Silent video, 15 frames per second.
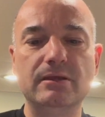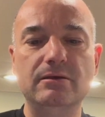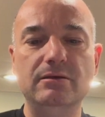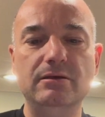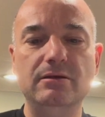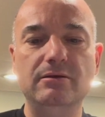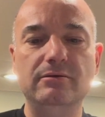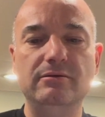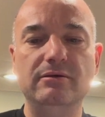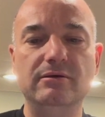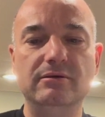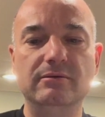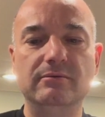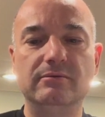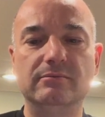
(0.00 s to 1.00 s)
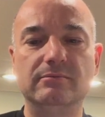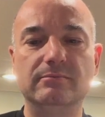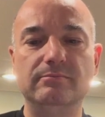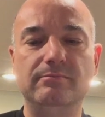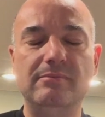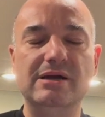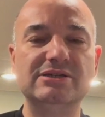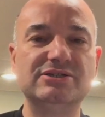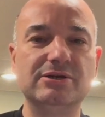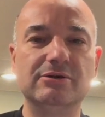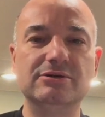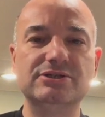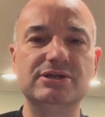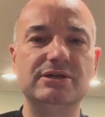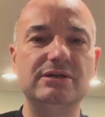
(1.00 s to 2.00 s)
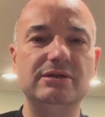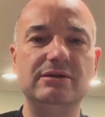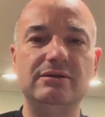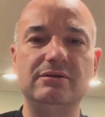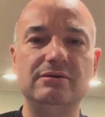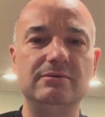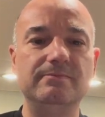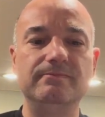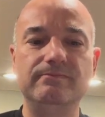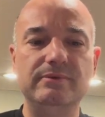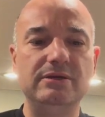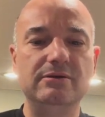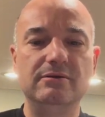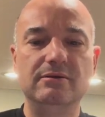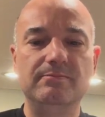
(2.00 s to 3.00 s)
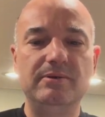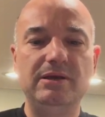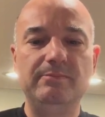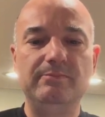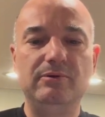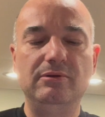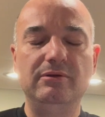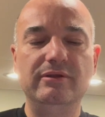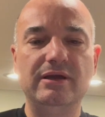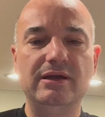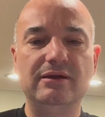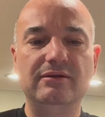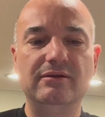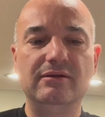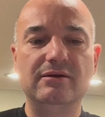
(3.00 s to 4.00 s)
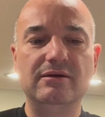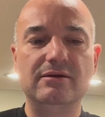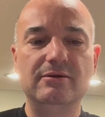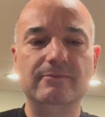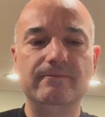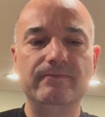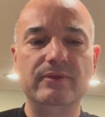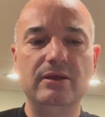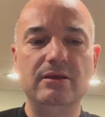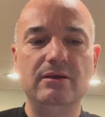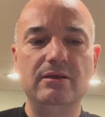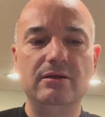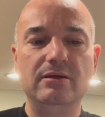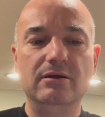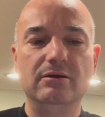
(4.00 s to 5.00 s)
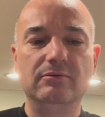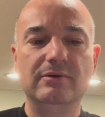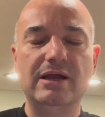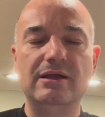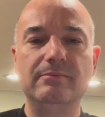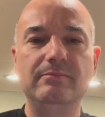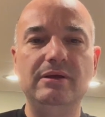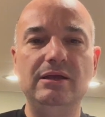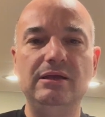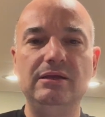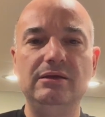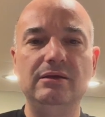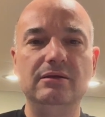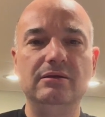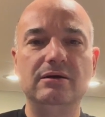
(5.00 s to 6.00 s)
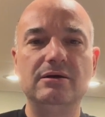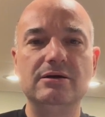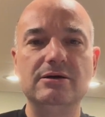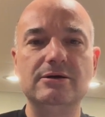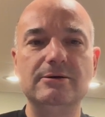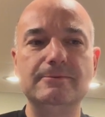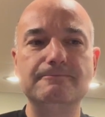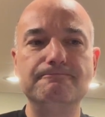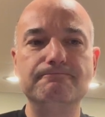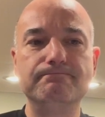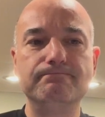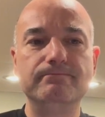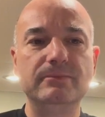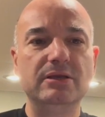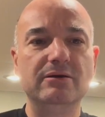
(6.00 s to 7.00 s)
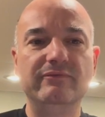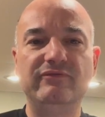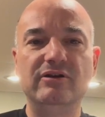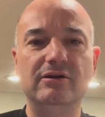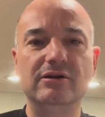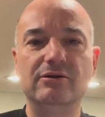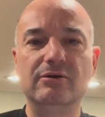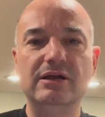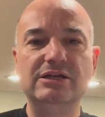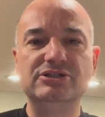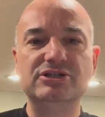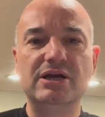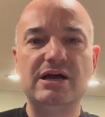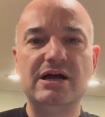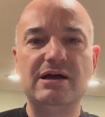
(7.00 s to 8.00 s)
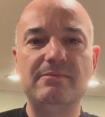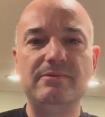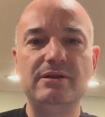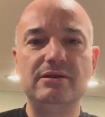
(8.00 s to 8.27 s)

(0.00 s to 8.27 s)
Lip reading: you know, my surgeon and you know, the people that around me you know, have done a great job,